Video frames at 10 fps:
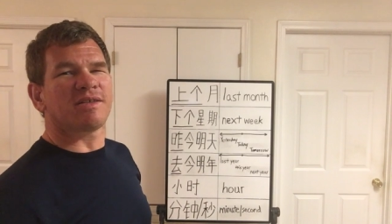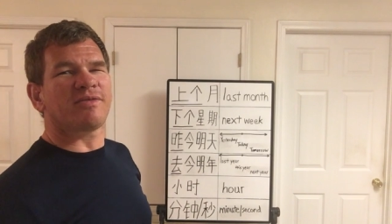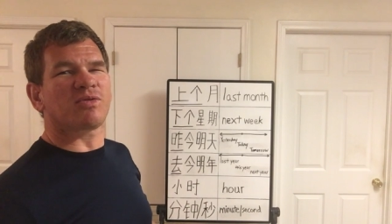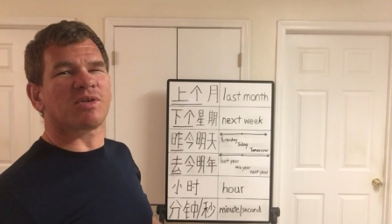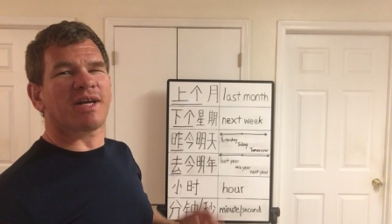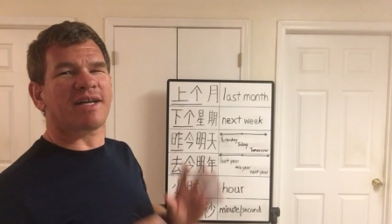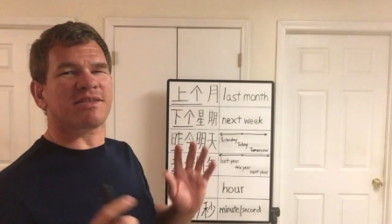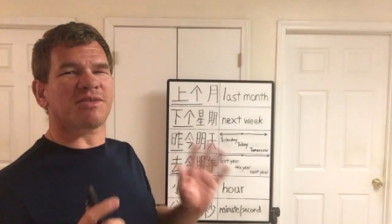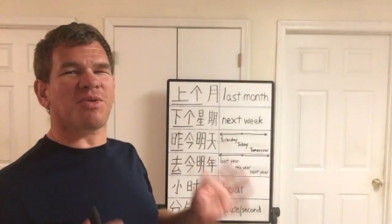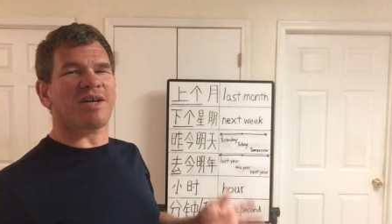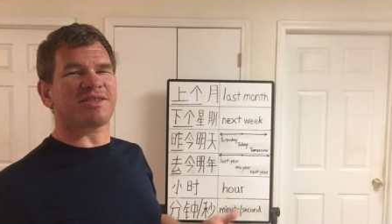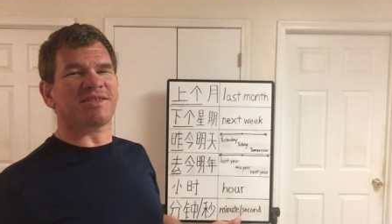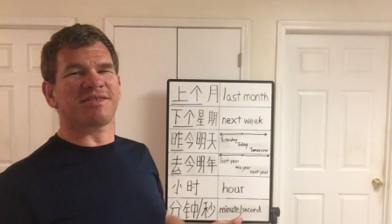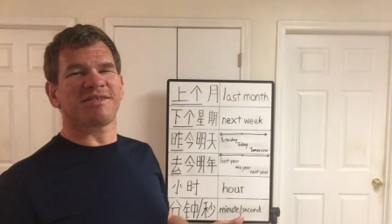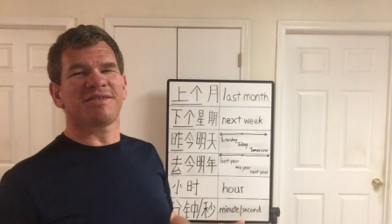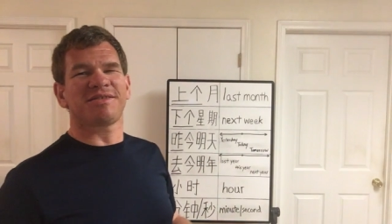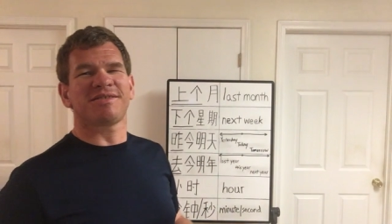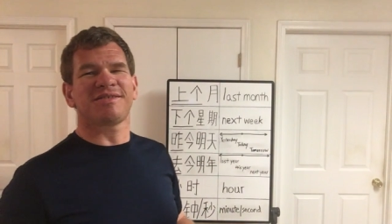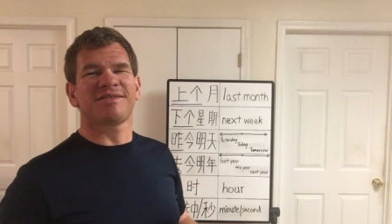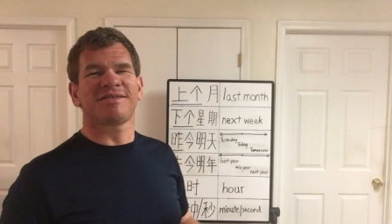if we're actually watching
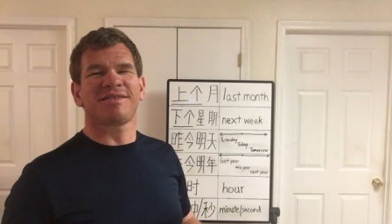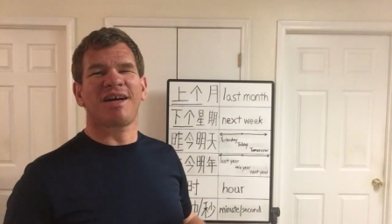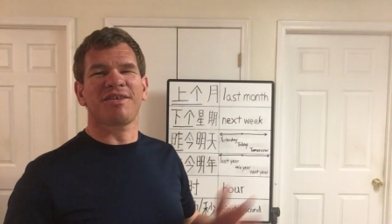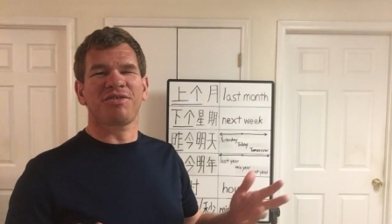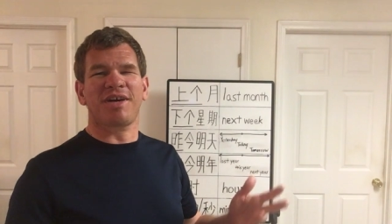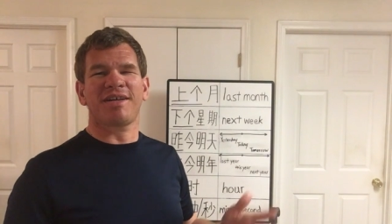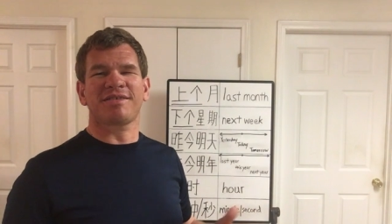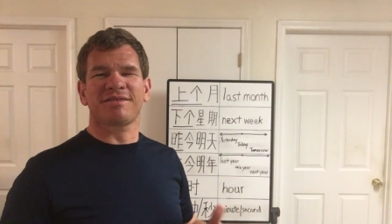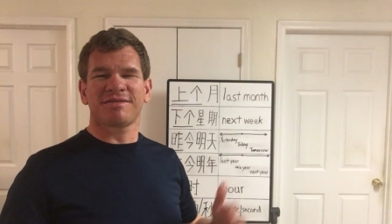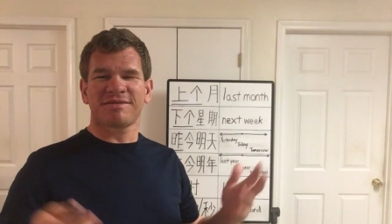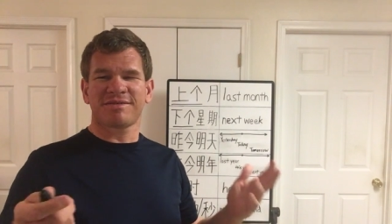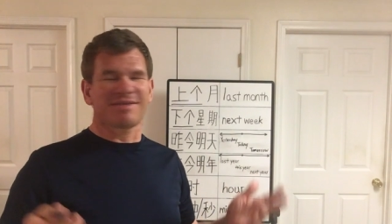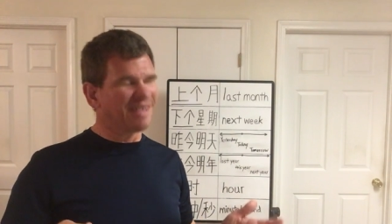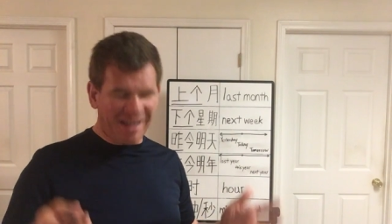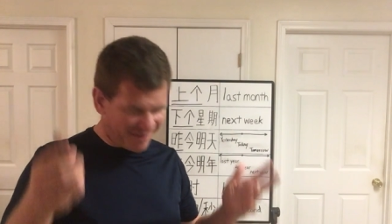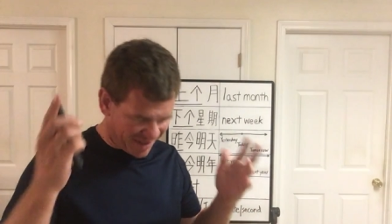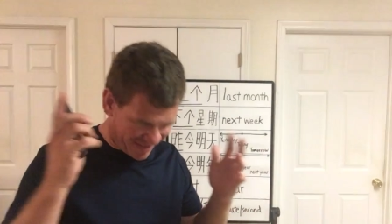not you guys. Not